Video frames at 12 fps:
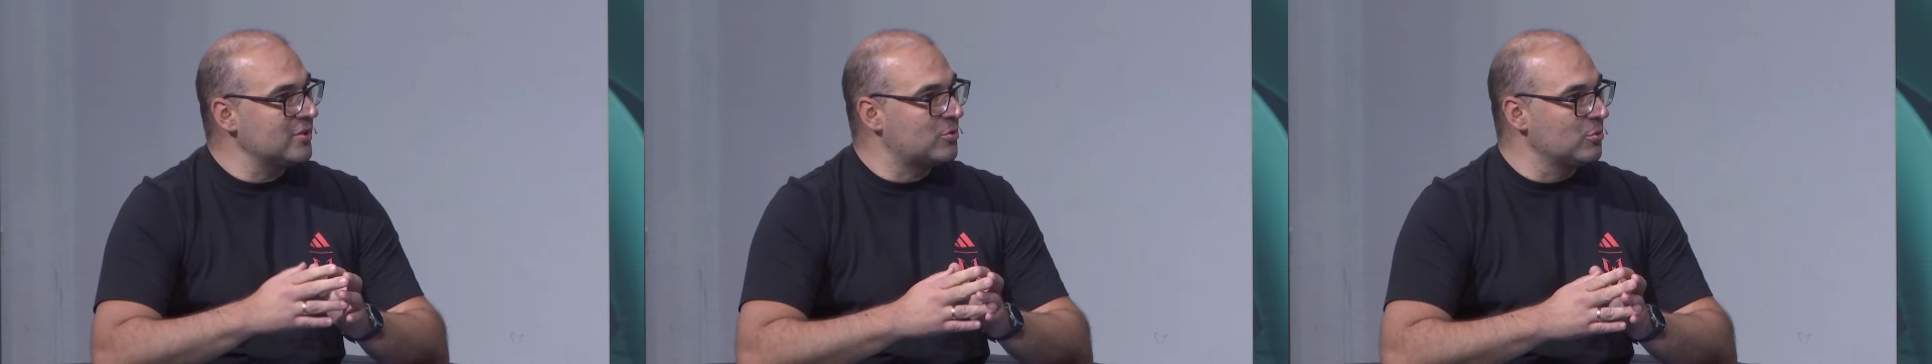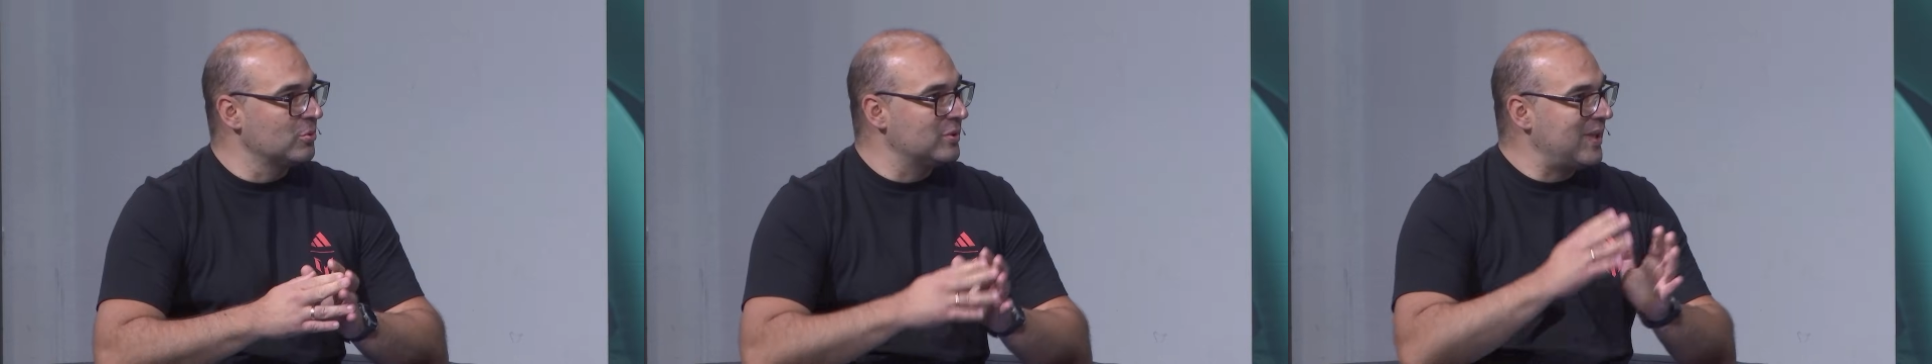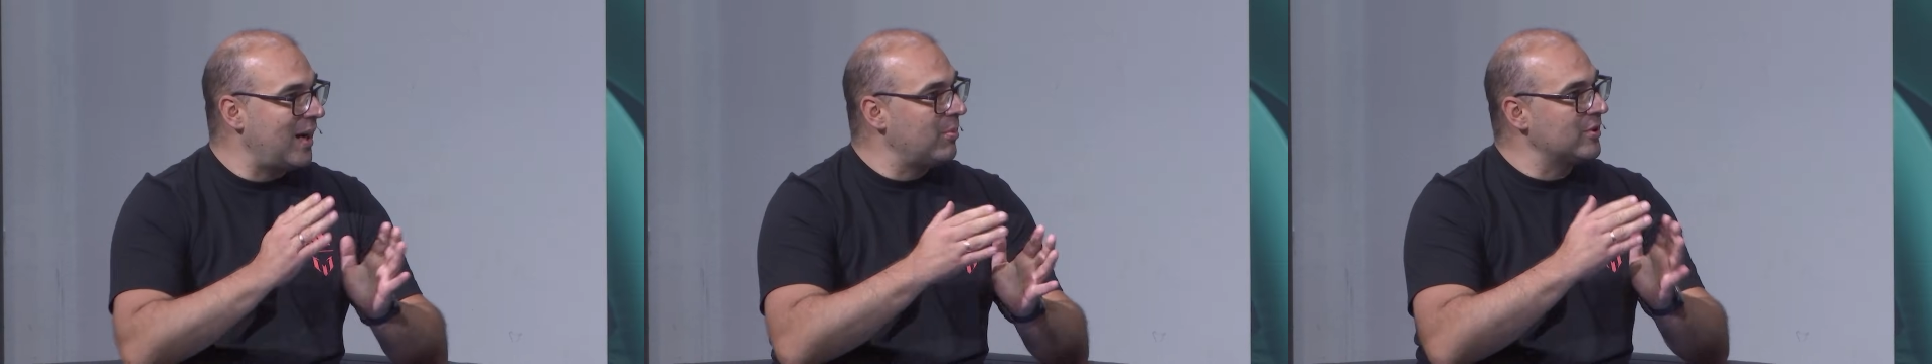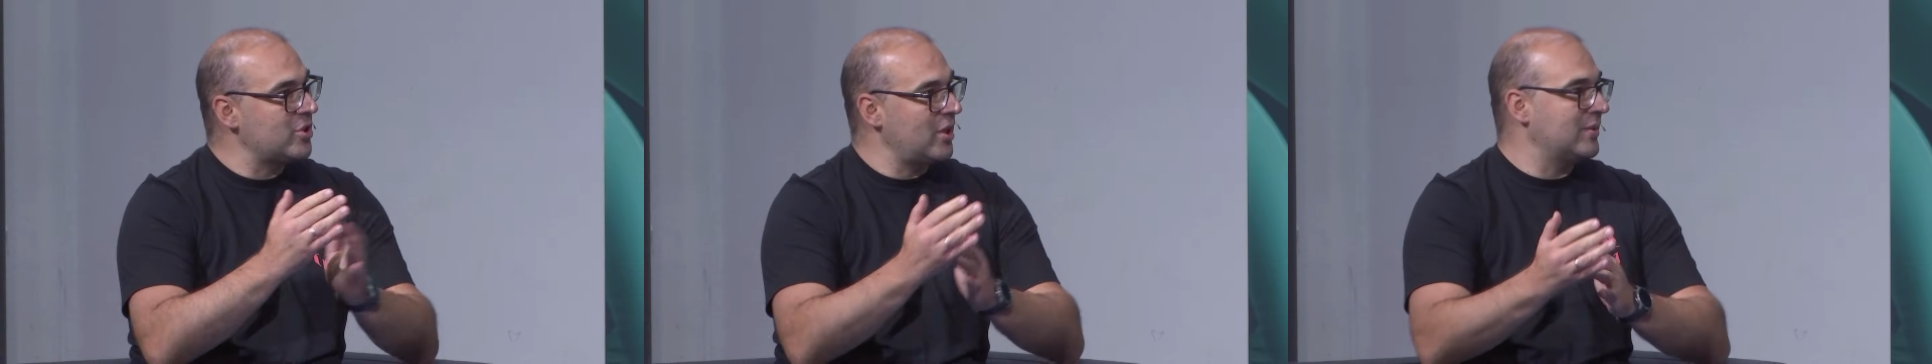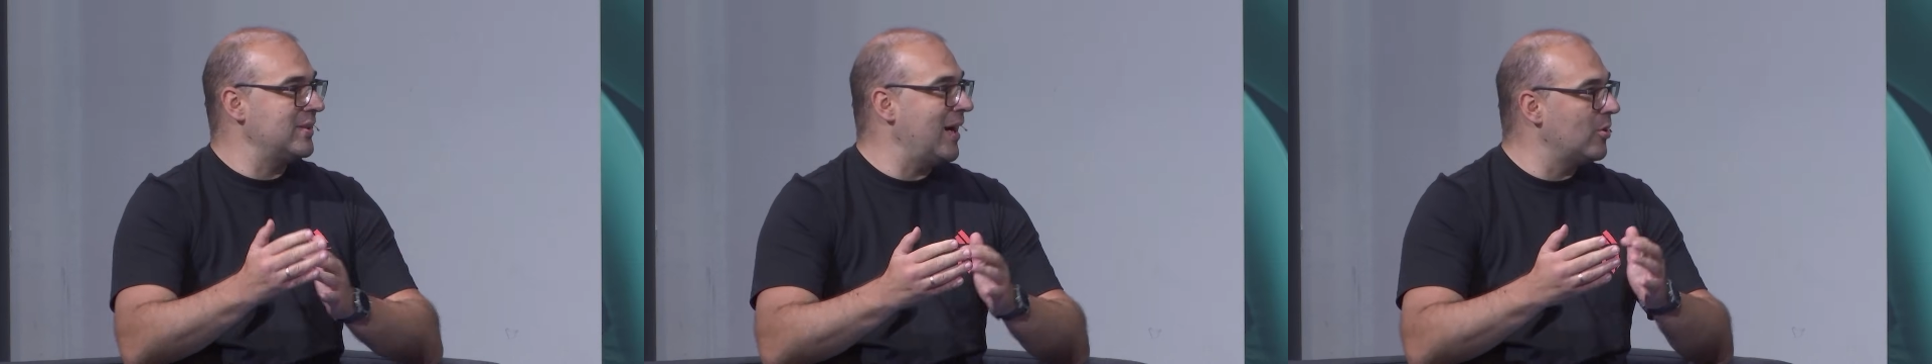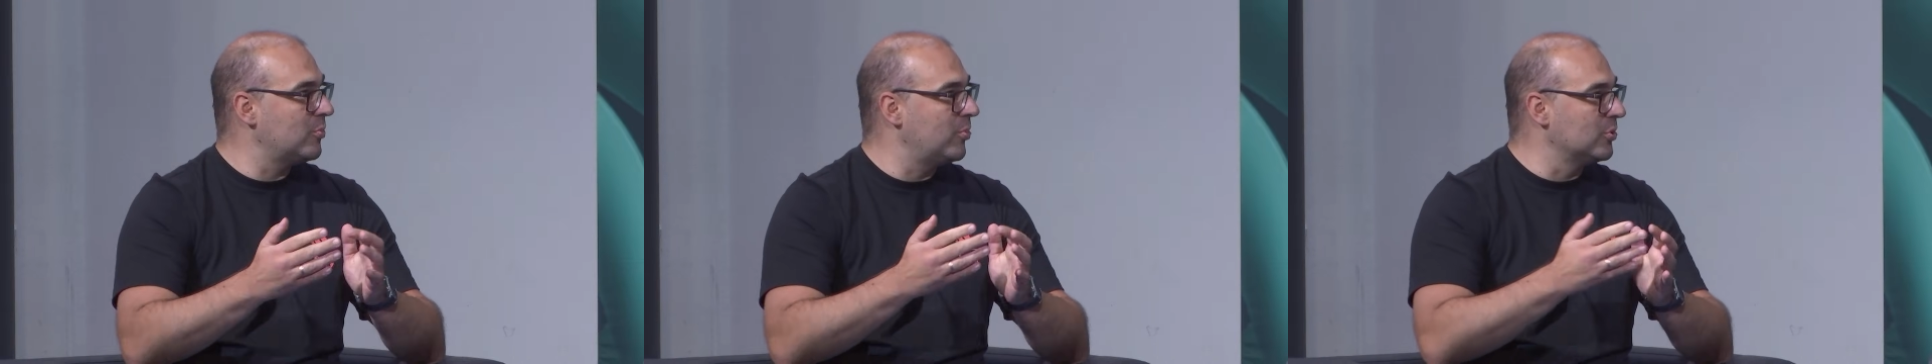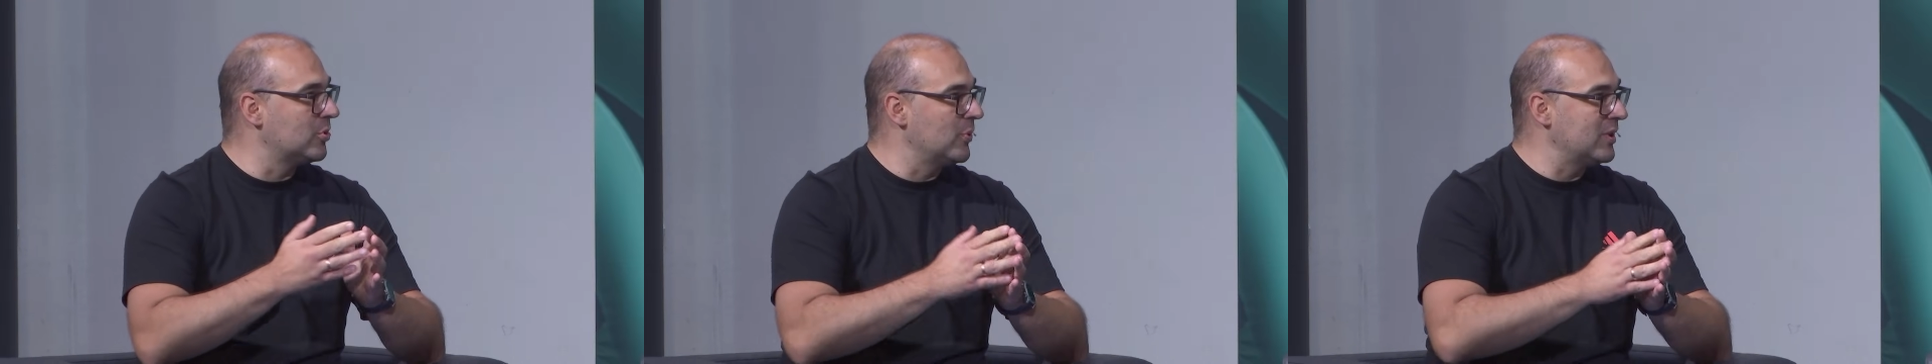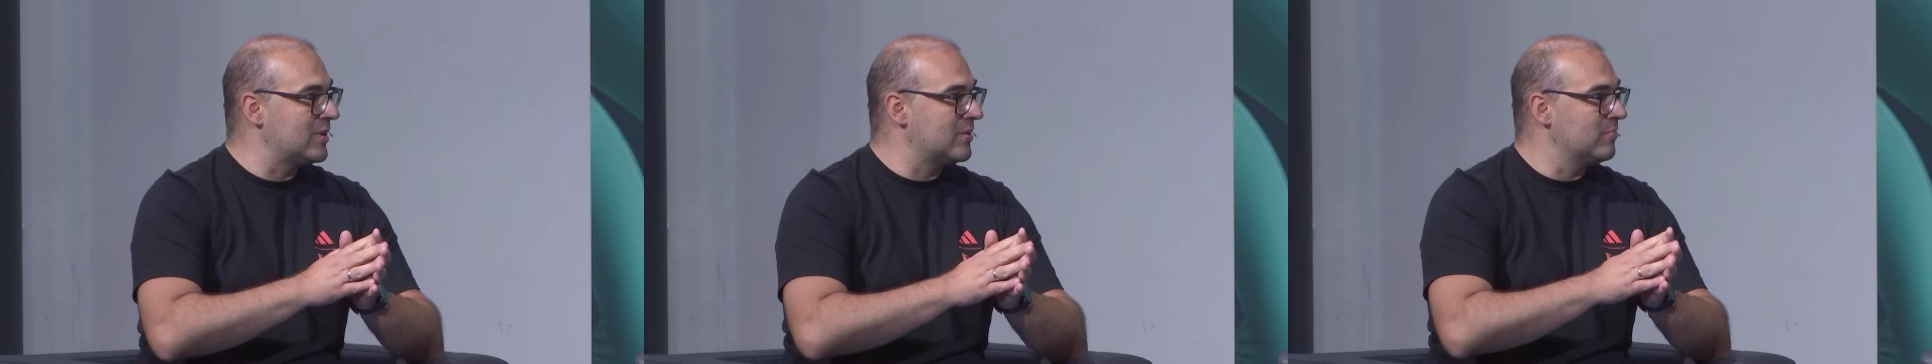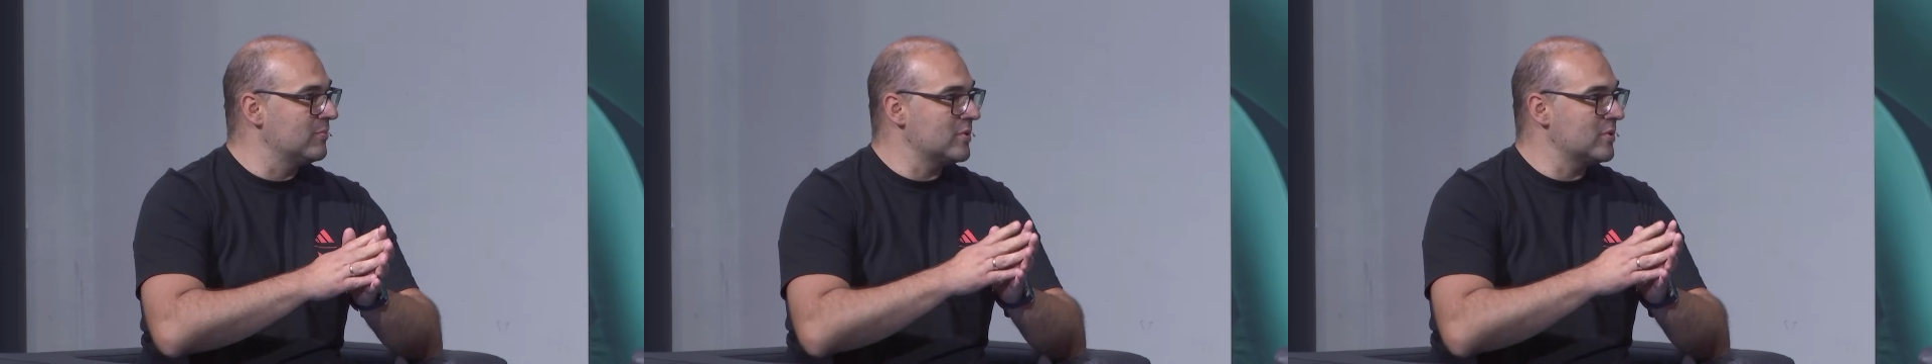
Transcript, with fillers: to double check the output with